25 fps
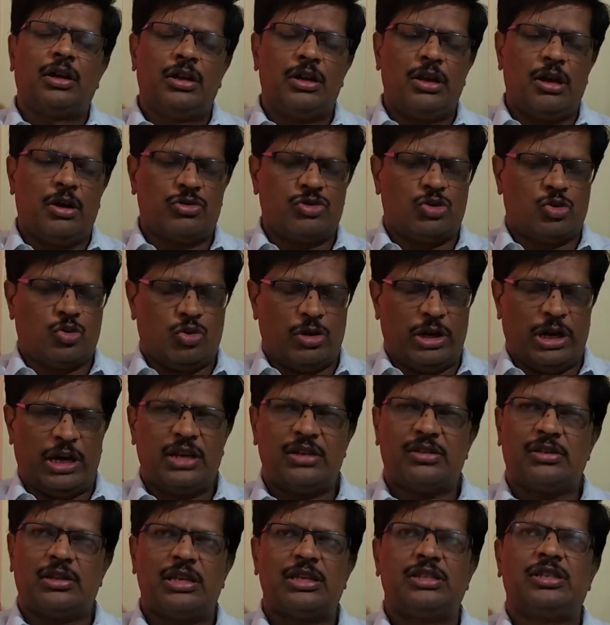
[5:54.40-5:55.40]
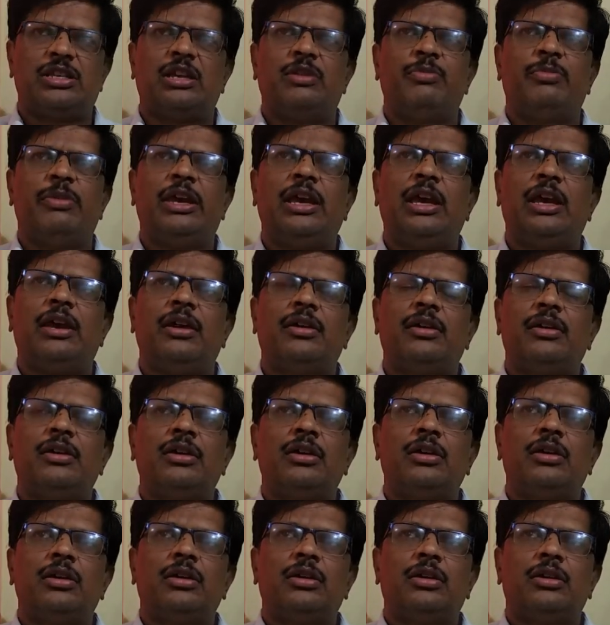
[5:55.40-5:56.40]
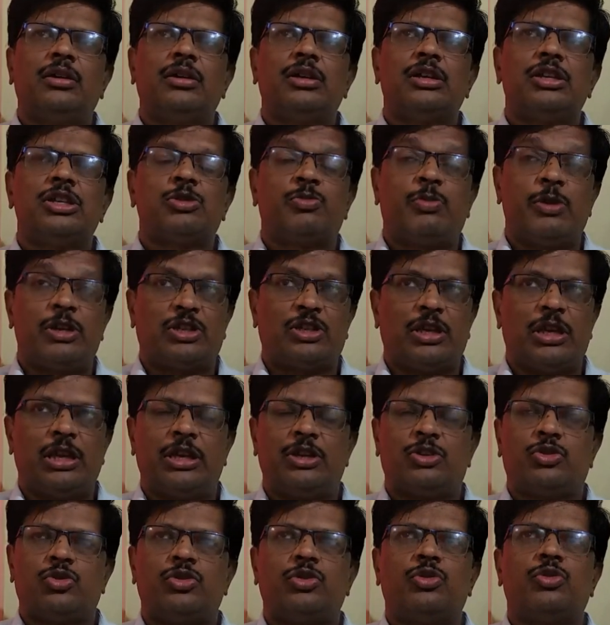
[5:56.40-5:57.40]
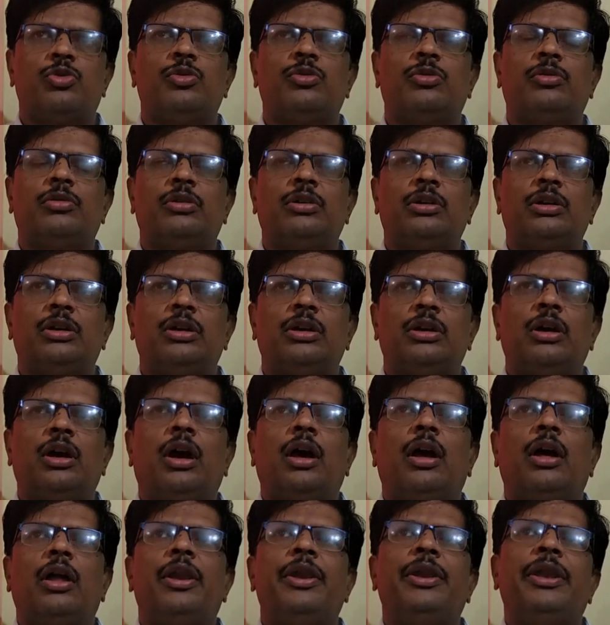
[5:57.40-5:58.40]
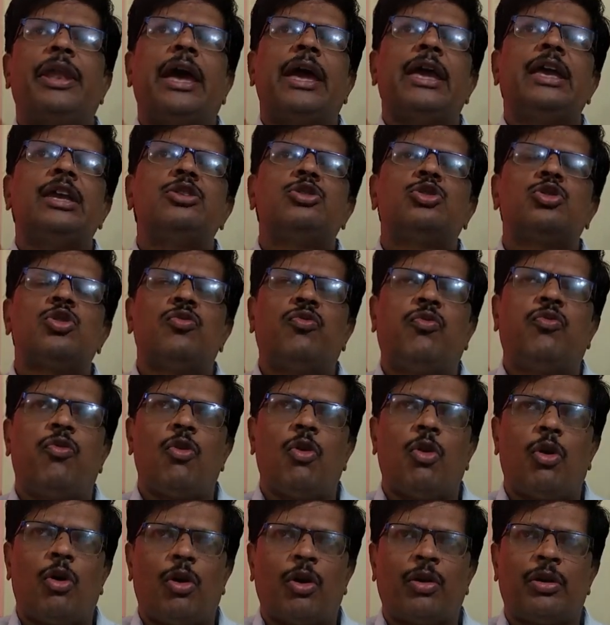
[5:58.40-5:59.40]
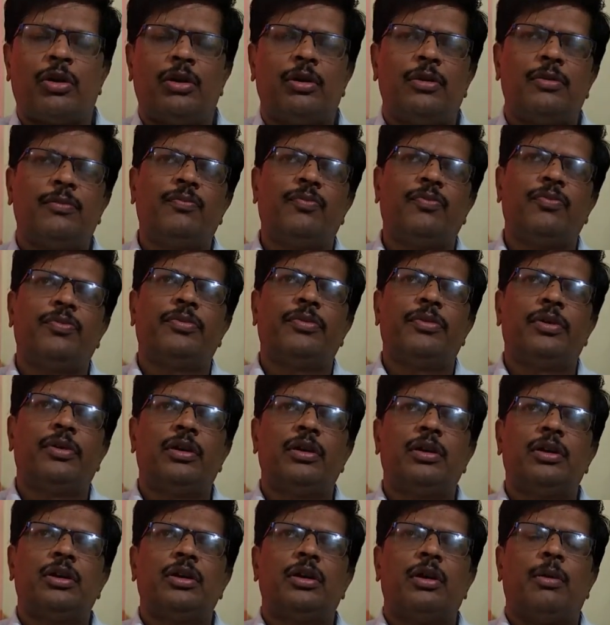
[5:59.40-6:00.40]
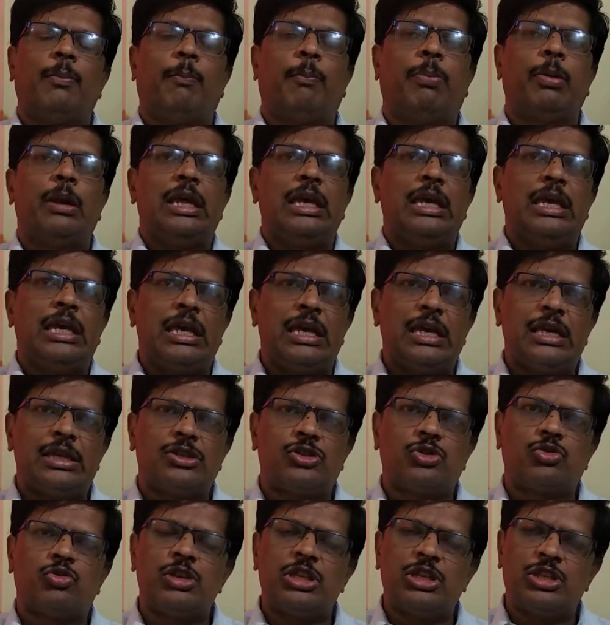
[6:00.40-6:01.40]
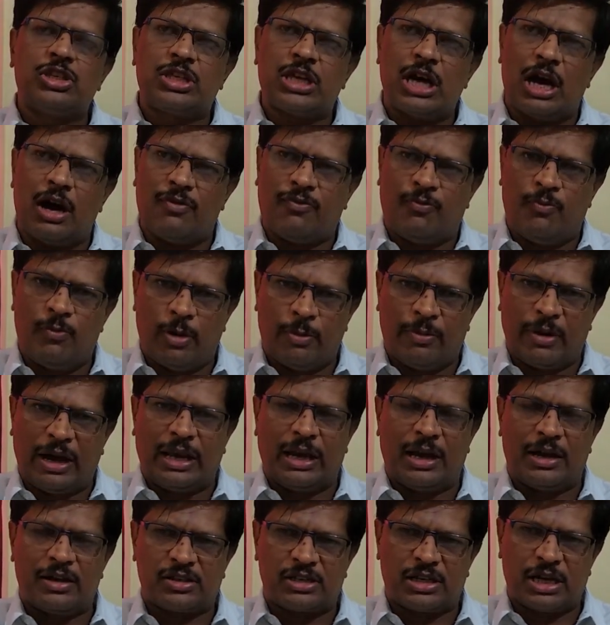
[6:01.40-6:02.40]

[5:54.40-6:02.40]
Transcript: Now, students, listen me, especially to you. 9 to 4, please switch off mobile and